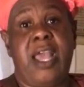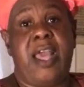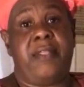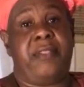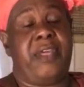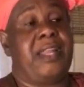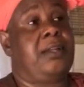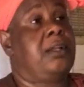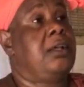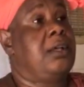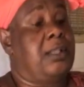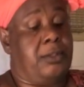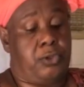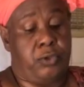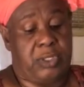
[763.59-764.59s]
And then
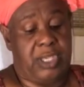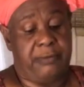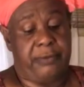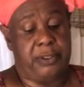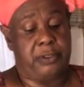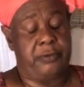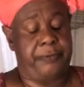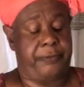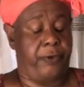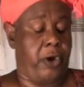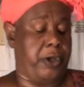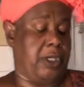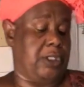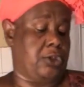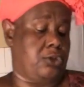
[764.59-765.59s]
to give it
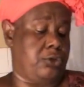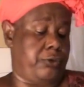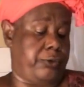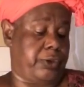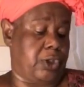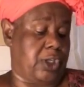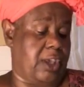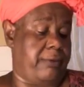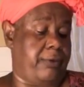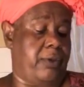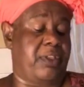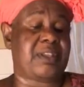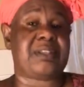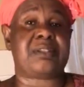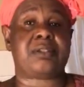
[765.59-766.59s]
for it to give you,
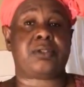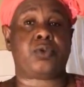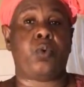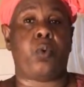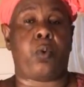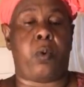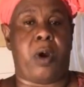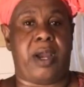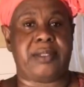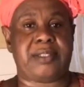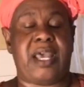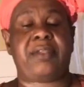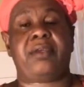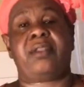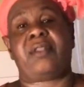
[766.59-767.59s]
this is 2
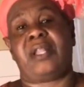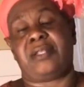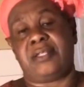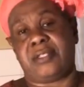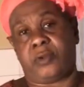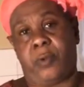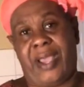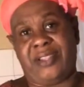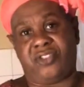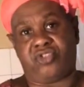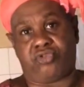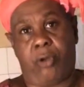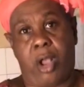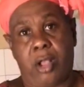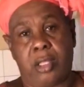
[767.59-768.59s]
quarts. I think that is quite
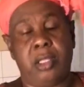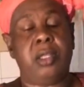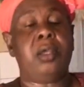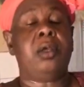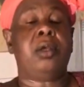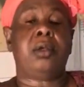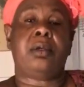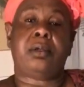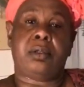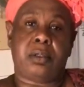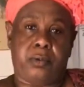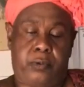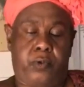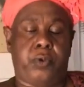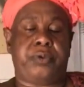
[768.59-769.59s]
strong.
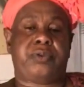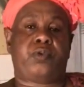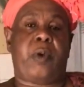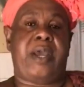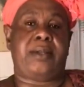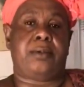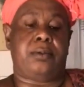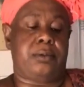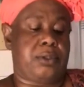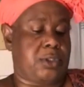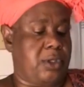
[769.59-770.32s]
Good, quite good.